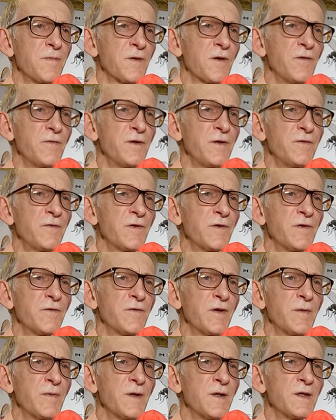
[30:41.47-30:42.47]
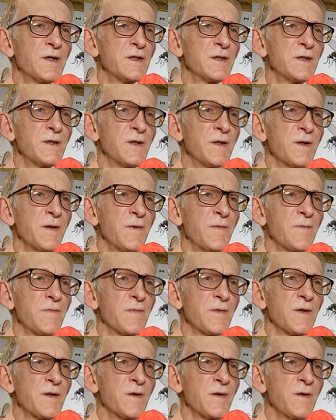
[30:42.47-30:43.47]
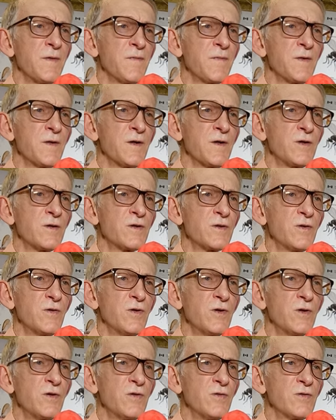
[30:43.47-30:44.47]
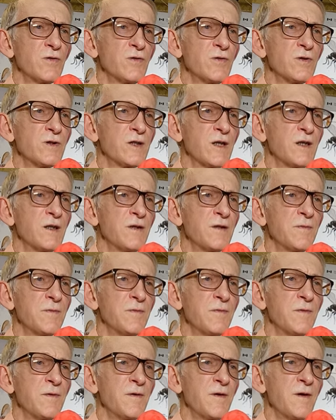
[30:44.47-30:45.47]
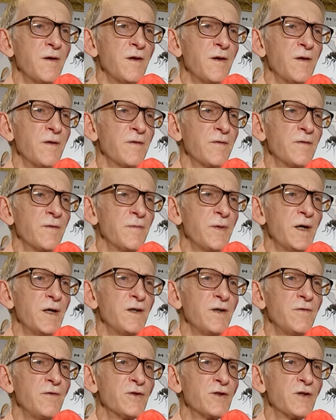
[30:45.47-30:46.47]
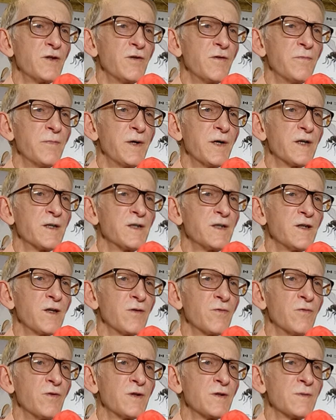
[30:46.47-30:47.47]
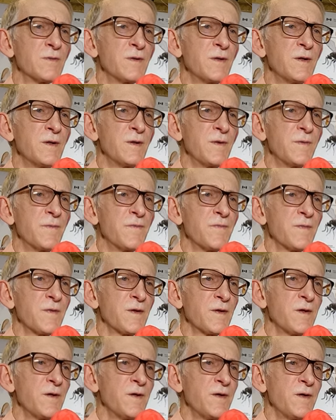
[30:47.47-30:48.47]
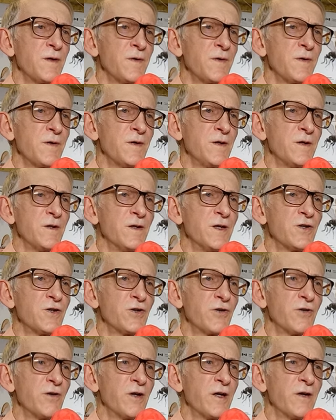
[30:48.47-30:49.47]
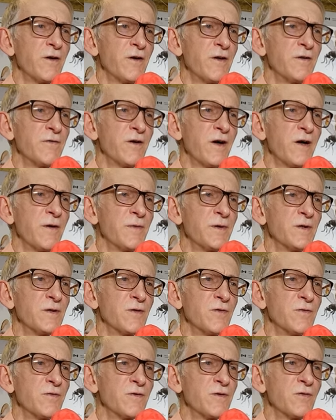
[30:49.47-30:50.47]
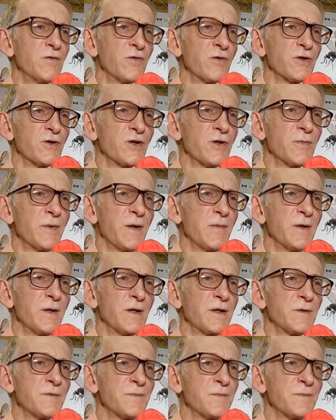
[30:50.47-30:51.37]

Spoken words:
of different families. So, and also studied the biodiversity of parasitic wasps in natural air environment of Turkish Republic.